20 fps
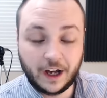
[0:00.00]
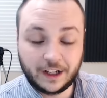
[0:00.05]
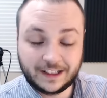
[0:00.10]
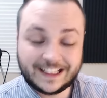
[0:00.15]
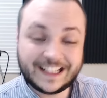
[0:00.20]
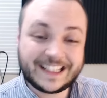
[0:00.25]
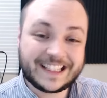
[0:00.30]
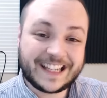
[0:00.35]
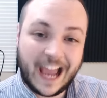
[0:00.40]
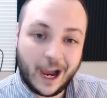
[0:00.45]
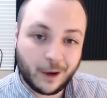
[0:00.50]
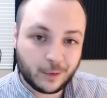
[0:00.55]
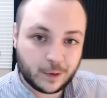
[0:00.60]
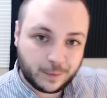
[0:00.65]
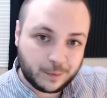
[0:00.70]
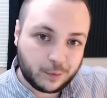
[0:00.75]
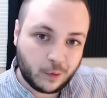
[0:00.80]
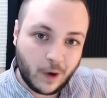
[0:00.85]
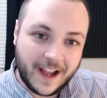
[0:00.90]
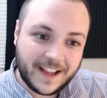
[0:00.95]
discount
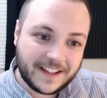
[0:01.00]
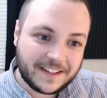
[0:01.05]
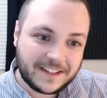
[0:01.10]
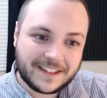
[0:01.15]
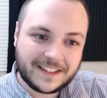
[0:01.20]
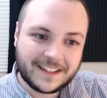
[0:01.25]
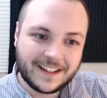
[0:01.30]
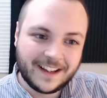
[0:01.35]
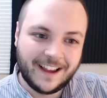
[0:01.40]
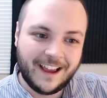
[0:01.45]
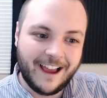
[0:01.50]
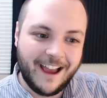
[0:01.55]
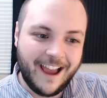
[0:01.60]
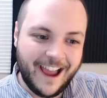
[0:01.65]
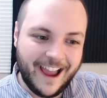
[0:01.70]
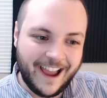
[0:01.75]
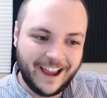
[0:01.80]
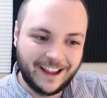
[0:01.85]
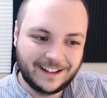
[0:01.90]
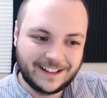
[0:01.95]
price
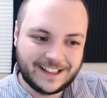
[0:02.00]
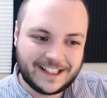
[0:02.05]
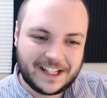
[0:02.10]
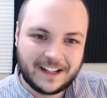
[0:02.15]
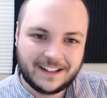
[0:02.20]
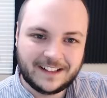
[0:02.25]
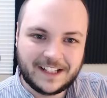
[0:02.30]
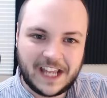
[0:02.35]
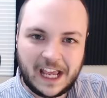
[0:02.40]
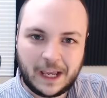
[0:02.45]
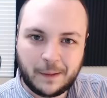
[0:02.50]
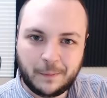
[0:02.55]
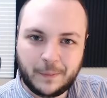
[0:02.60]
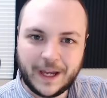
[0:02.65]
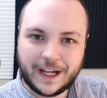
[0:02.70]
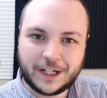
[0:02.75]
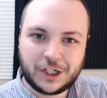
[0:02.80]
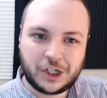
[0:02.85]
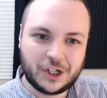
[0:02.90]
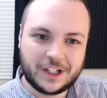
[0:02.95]
and take
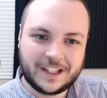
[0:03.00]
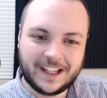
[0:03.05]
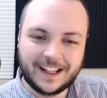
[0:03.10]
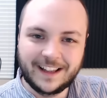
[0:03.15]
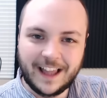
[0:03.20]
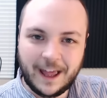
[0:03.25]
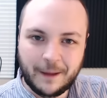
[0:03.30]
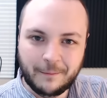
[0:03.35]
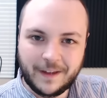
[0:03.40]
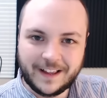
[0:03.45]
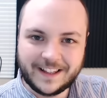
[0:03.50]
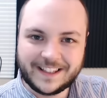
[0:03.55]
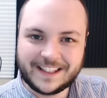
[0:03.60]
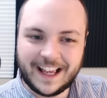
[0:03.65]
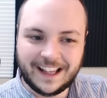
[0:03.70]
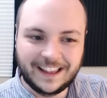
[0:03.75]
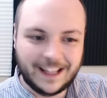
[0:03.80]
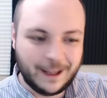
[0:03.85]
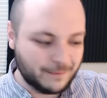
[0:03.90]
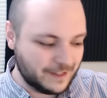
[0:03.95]
pictures in them and
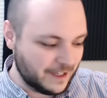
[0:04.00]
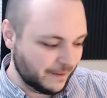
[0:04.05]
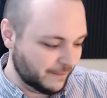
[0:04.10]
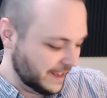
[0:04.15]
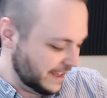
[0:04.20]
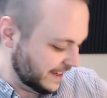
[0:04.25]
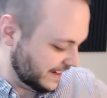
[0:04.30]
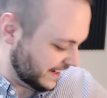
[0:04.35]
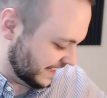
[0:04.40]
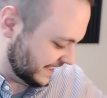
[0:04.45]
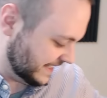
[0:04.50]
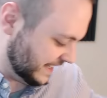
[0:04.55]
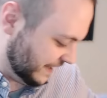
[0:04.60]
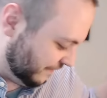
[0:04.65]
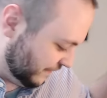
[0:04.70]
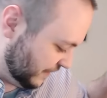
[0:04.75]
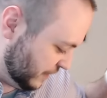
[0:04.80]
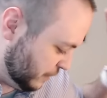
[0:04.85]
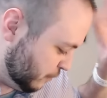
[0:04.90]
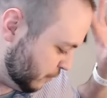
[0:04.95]
send them to me, because
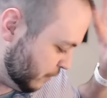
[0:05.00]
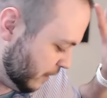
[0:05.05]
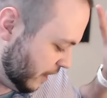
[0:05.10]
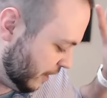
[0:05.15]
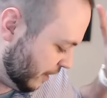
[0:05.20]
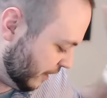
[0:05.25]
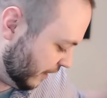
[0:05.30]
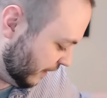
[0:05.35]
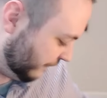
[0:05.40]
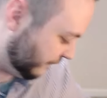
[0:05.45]
if you are a